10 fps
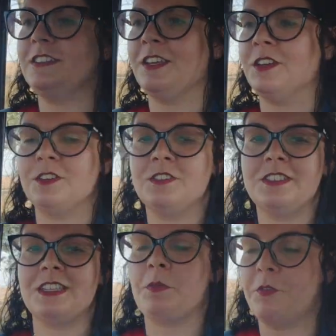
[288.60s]
to
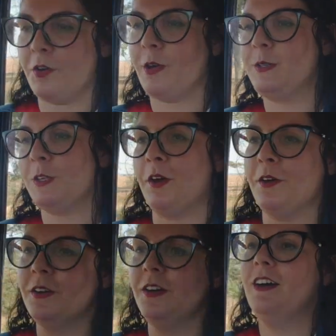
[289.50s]
snap a
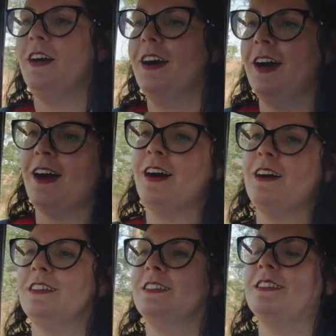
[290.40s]
photo,
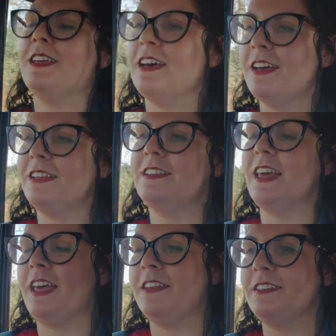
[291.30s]
and
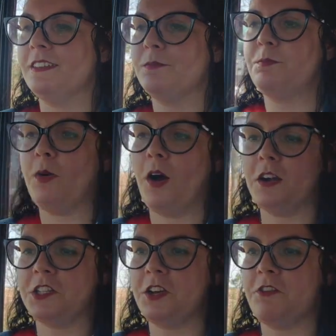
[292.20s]
then
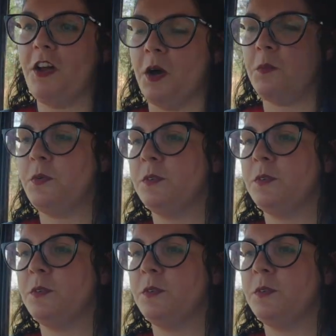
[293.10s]
parked her up.